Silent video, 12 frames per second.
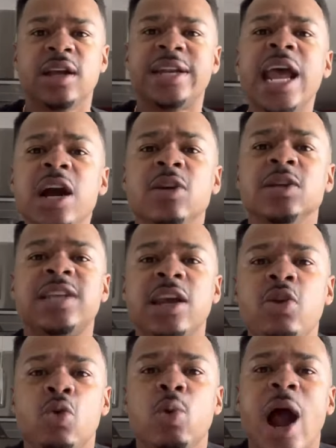they gonna see
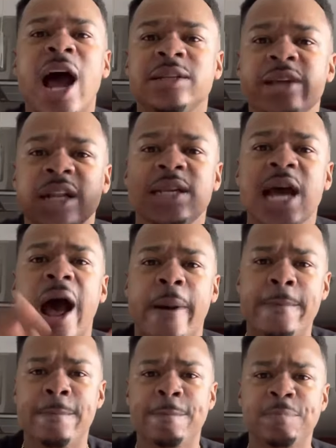you rise to the
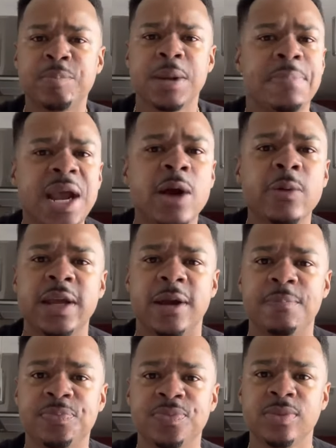top, period.